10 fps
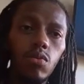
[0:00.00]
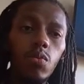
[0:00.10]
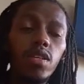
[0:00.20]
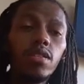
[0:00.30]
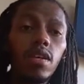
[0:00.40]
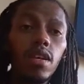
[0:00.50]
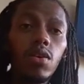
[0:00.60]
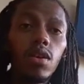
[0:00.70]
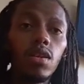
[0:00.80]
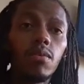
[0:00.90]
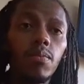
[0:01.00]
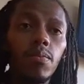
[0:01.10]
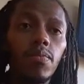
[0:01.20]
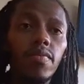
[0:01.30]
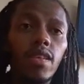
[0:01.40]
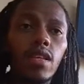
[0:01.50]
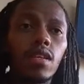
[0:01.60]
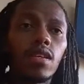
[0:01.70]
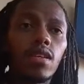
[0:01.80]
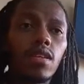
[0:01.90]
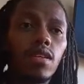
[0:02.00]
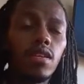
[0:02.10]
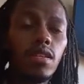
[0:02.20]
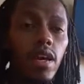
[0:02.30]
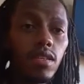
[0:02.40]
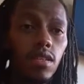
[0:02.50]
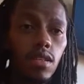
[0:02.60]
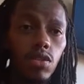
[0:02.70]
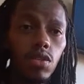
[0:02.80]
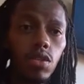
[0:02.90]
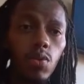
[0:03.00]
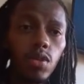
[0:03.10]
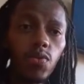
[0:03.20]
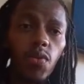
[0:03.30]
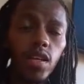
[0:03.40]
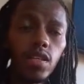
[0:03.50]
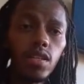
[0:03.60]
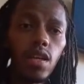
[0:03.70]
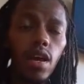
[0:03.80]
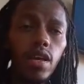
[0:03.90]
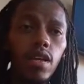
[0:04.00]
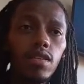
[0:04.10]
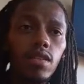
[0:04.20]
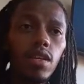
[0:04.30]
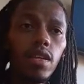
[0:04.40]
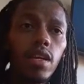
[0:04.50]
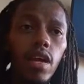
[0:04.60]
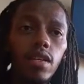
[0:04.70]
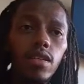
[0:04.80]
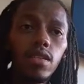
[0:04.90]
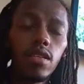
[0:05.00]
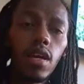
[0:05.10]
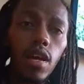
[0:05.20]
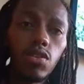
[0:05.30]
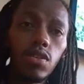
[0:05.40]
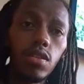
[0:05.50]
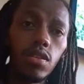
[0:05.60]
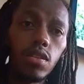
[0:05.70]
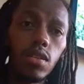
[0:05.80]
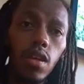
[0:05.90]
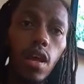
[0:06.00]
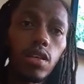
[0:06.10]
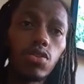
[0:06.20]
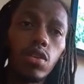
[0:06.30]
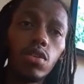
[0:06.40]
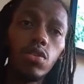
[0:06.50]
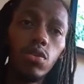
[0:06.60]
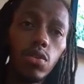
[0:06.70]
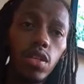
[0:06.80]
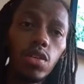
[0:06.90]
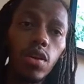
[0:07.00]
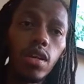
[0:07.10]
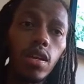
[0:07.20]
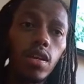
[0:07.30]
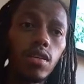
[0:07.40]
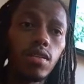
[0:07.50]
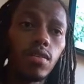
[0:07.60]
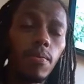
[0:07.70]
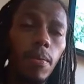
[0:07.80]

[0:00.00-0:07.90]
which is illegal. Yet, she was fighting against illegalities in the country, extrajudicial killings.